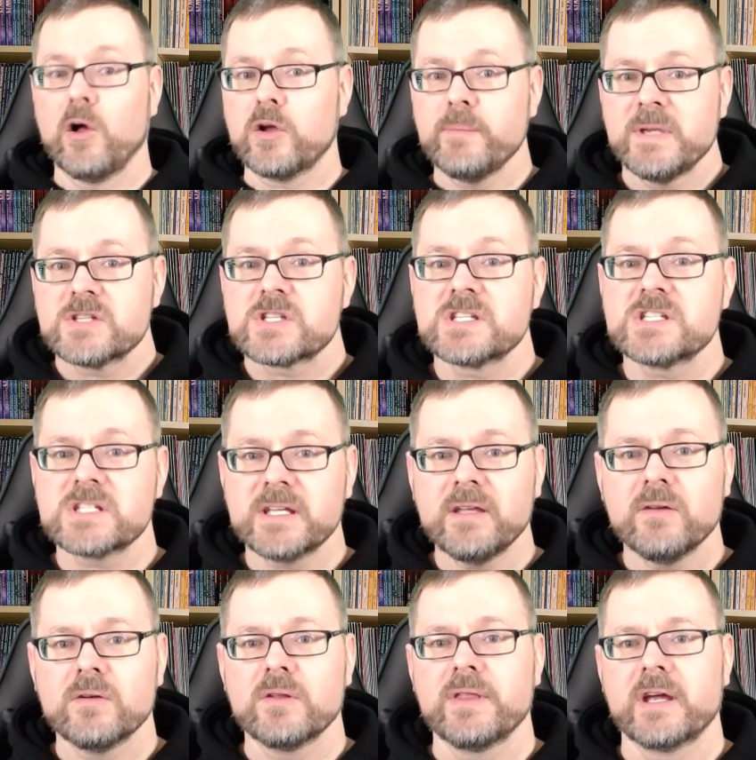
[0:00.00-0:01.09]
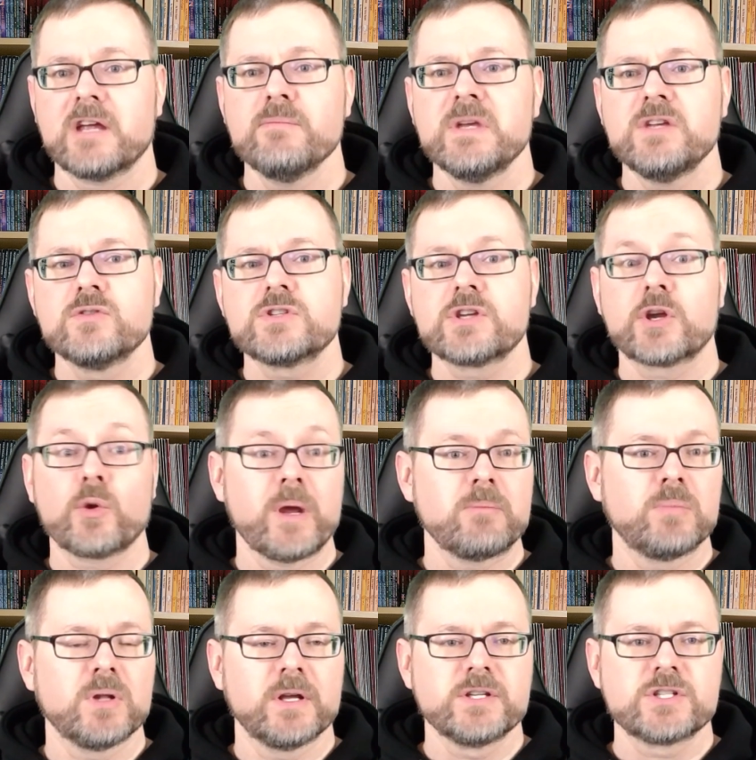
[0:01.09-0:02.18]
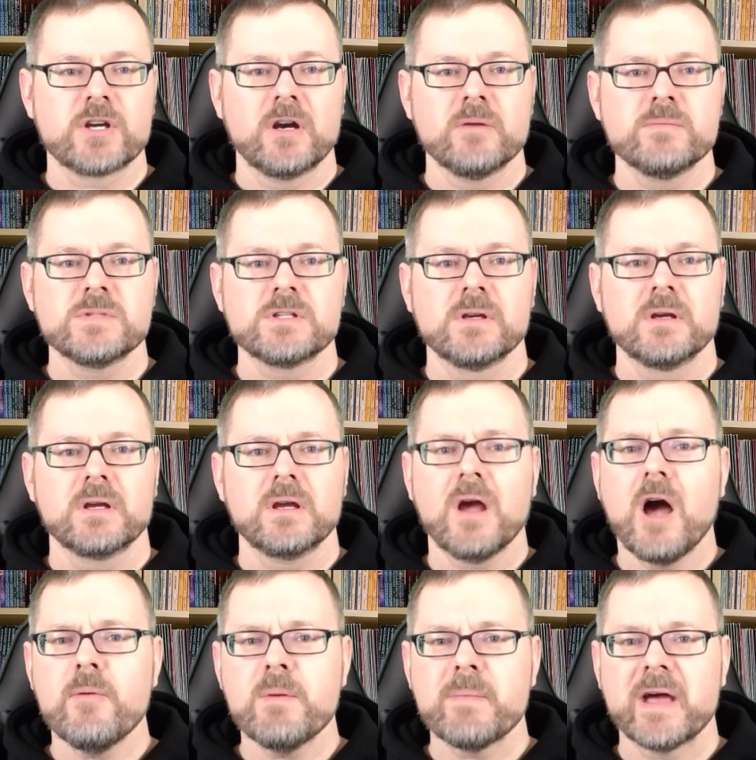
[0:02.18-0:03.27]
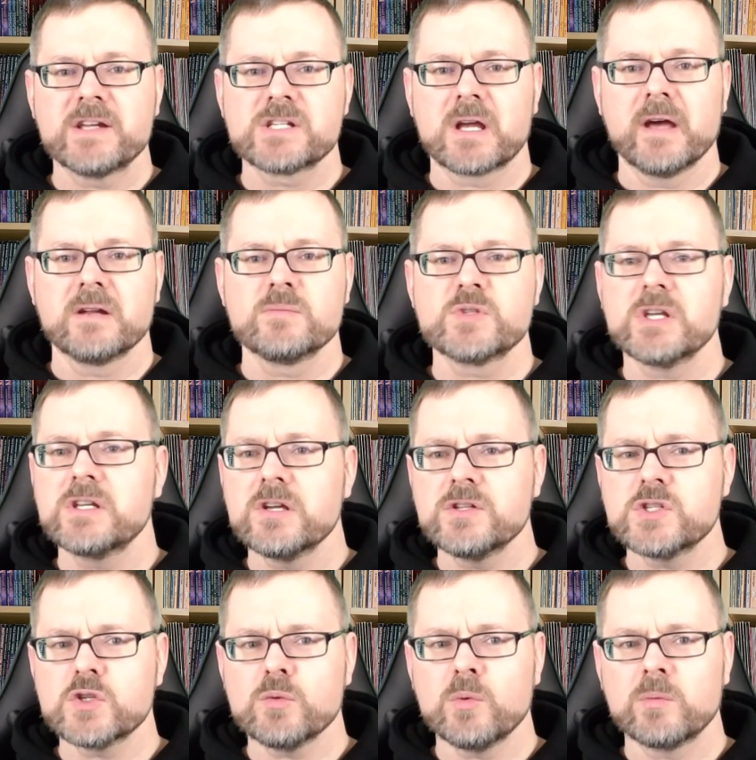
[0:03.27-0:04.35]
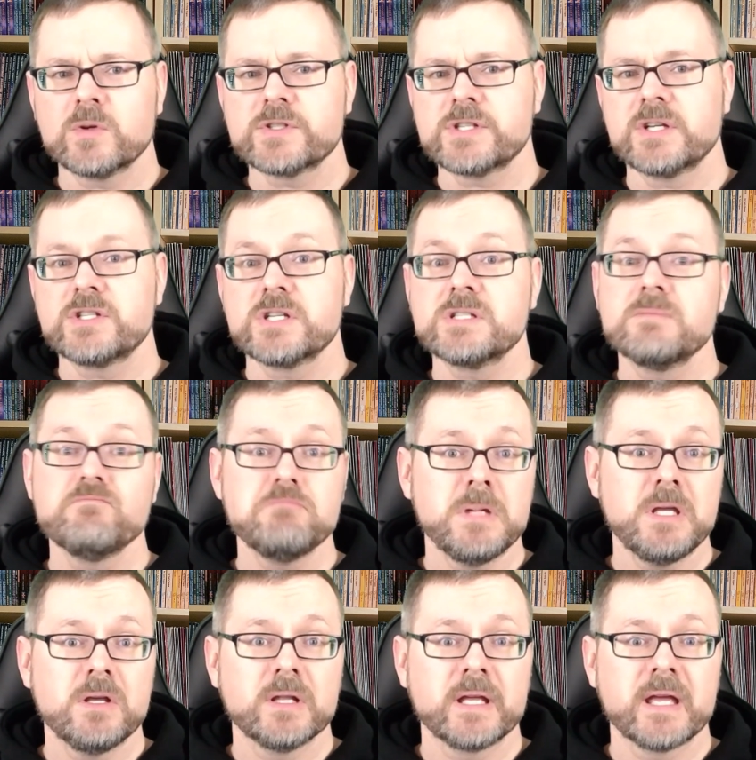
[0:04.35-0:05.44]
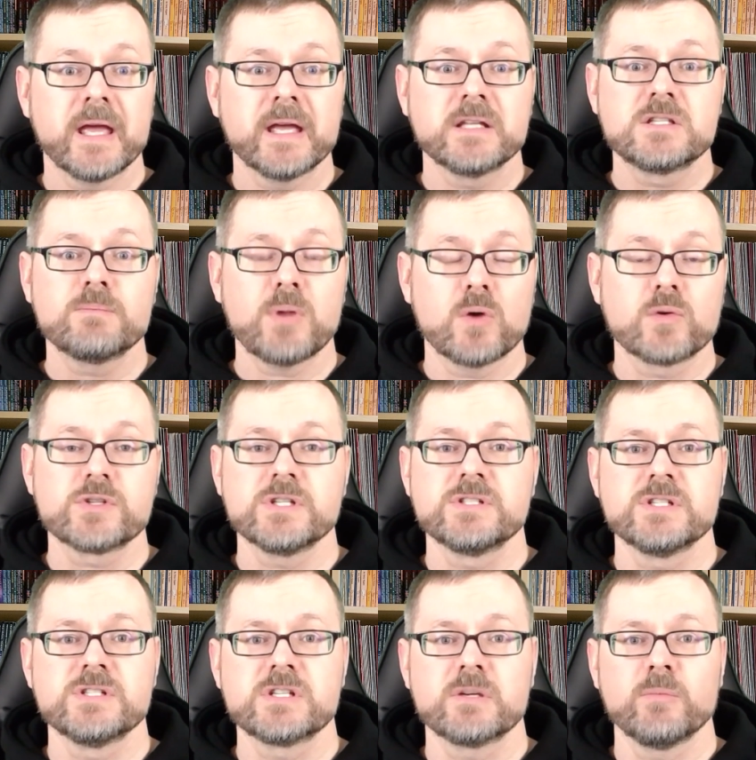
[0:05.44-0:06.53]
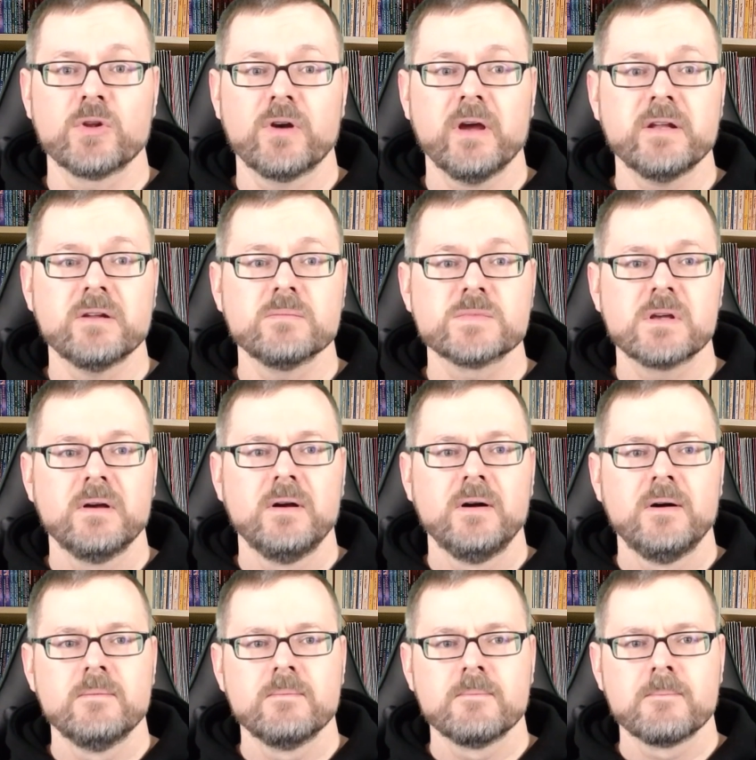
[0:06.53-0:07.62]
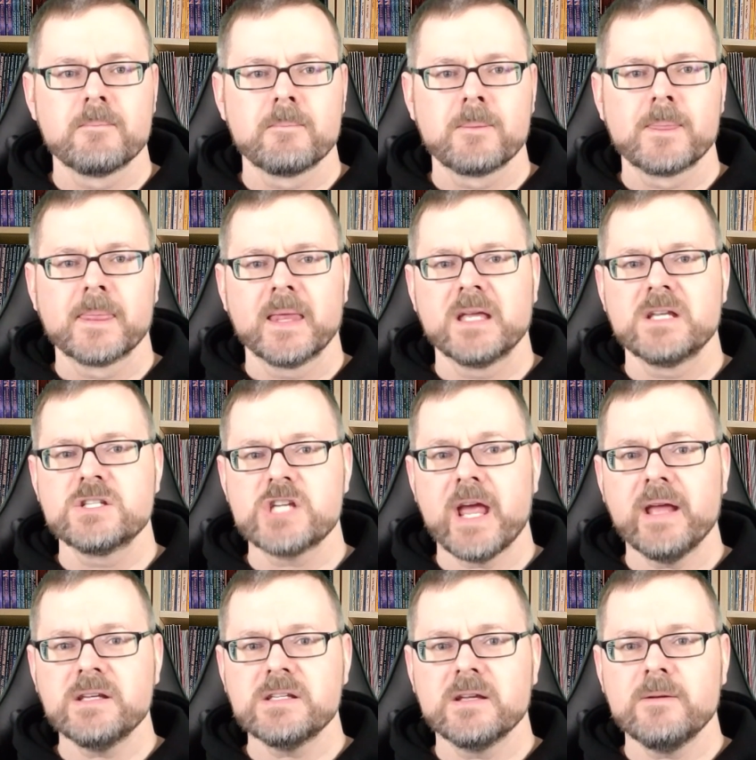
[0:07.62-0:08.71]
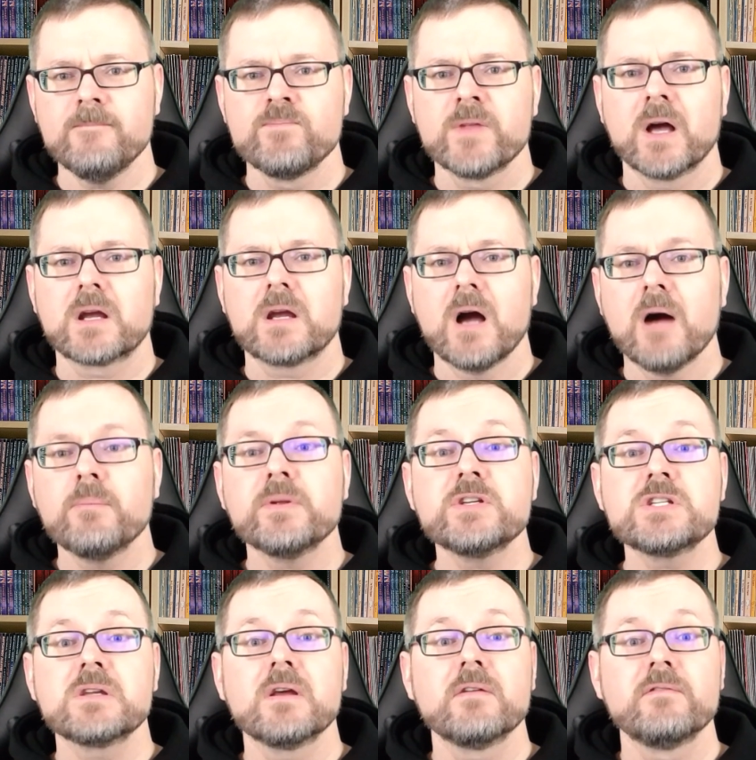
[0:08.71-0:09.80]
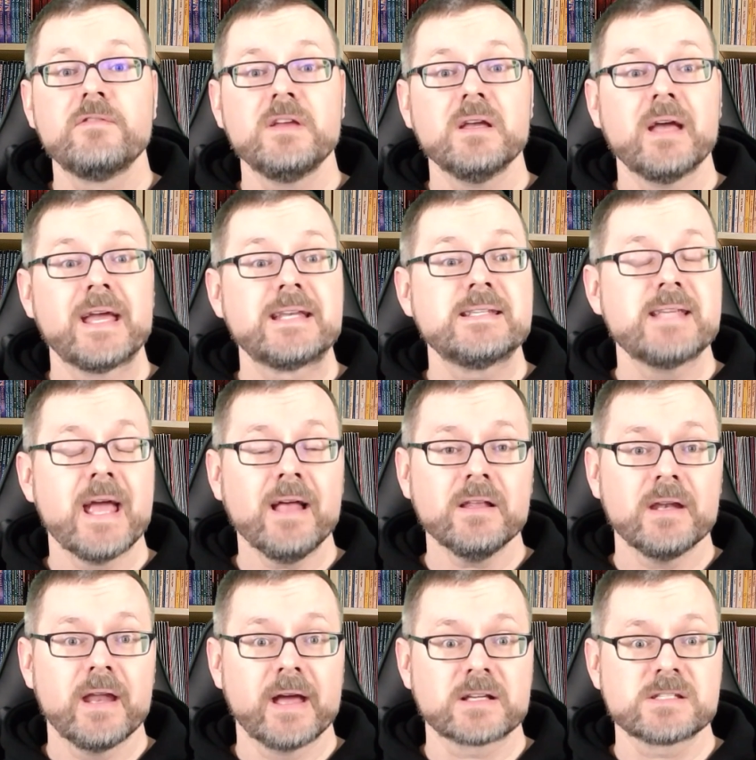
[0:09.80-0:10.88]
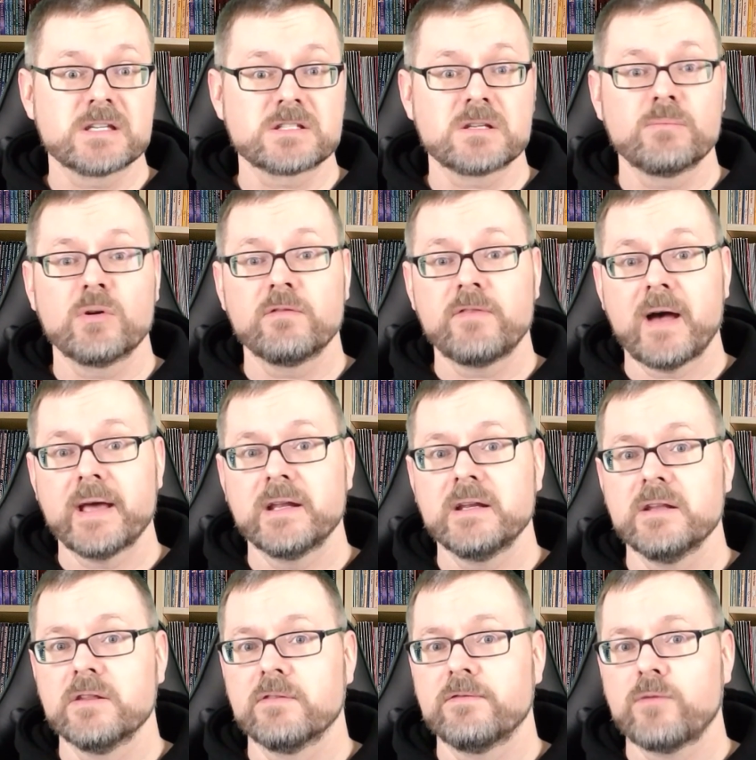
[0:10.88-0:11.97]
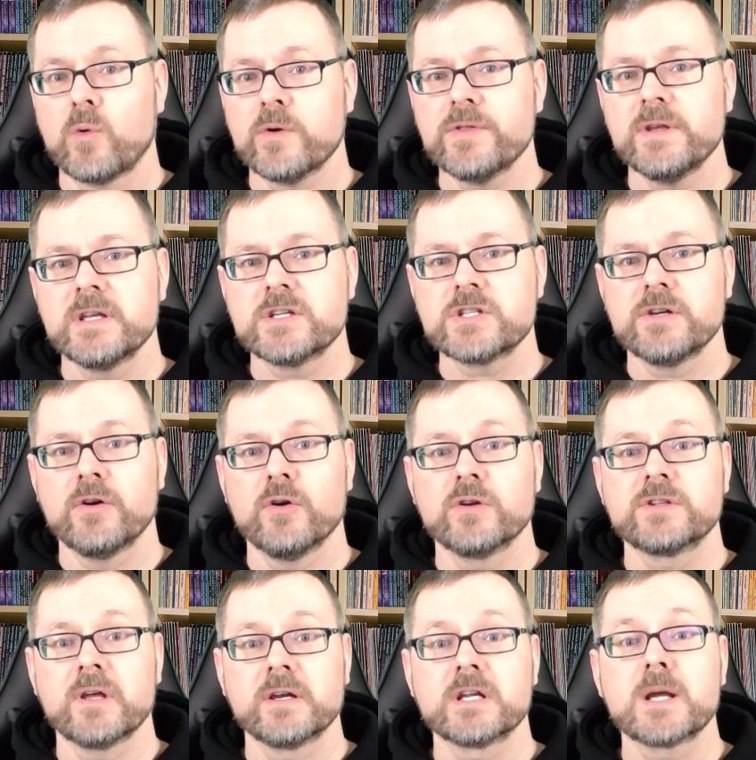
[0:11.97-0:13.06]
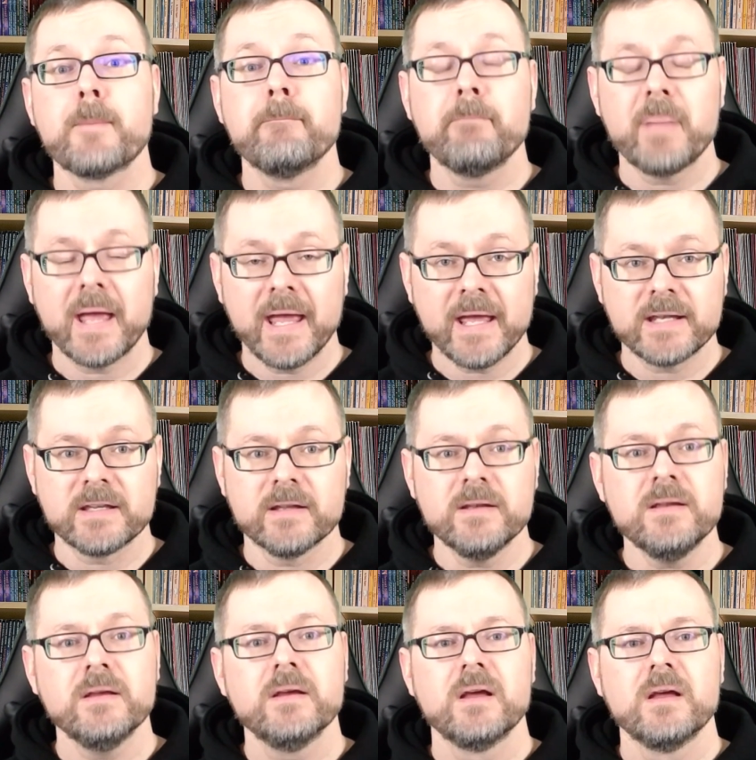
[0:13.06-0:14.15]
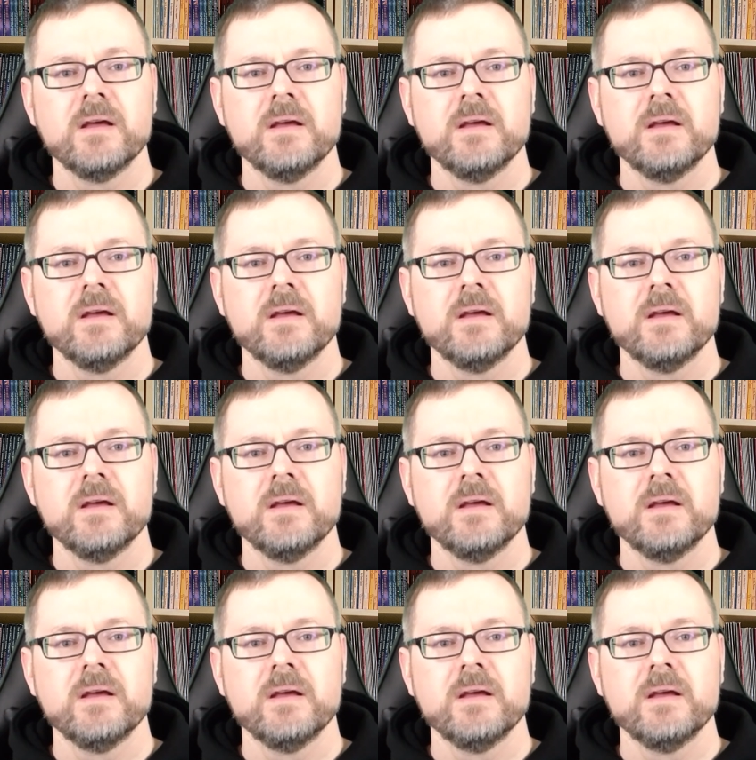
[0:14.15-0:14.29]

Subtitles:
Alchemy is a skill that can be used to create blood charms, common magic items, and consumables such as healing aids, potions, and similar items. Enchanting, accomplished via a talent knack system provided in the 4th edition Earthdawn Companion,